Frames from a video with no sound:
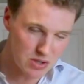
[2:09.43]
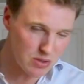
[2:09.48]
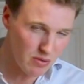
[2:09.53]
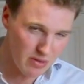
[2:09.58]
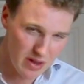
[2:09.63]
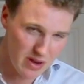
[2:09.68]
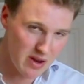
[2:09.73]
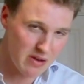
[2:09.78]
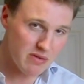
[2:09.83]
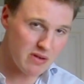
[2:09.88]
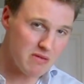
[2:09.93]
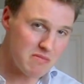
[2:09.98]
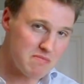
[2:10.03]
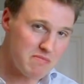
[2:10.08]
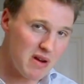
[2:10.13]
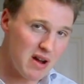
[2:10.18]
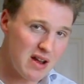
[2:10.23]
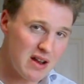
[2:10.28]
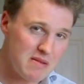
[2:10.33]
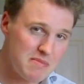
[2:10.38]
sure they don't
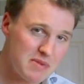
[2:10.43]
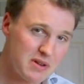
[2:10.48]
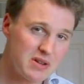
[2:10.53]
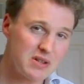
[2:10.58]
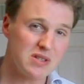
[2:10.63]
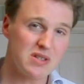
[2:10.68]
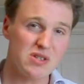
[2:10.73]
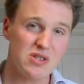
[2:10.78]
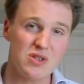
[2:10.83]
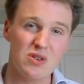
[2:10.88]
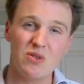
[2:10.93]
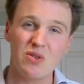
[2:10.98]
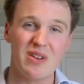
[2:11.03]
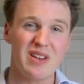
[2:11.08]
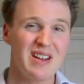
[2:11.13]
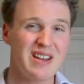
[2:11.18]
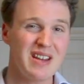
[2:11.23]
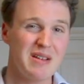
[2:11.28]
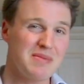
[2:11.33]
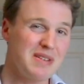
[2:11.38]
combine because the salt can
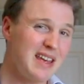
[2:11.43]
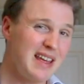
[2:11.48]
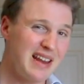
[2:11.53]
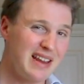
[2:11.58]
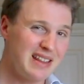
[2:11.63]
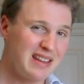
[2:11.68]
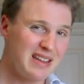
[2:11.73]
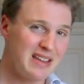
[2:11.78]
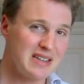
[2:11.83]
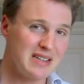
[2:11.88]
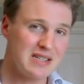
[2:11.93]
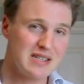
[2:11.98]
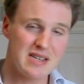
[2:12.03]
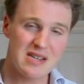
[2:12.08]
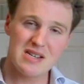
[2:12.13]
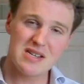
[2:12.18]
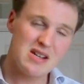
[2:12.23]
end up killing the yeast.